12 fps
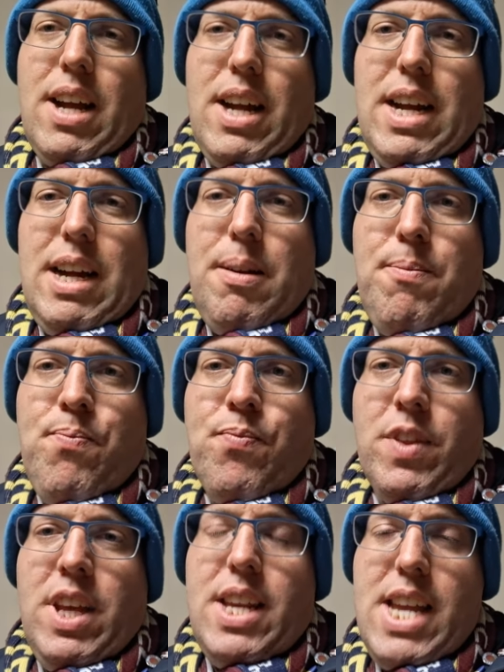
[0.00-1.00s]
And
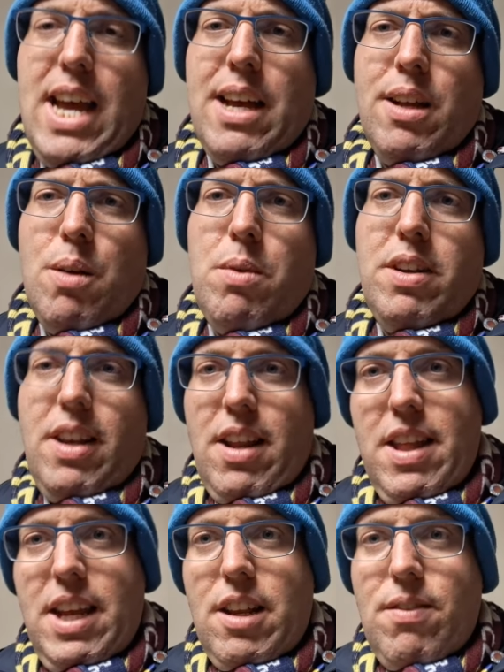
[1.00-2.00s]
what did you
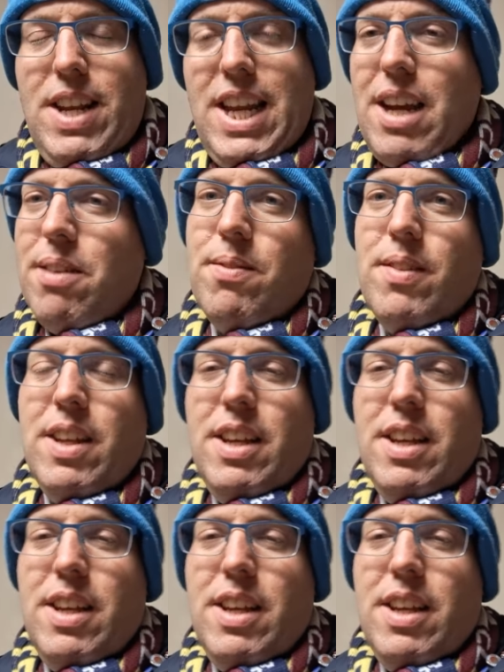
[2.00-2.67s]
think of the video?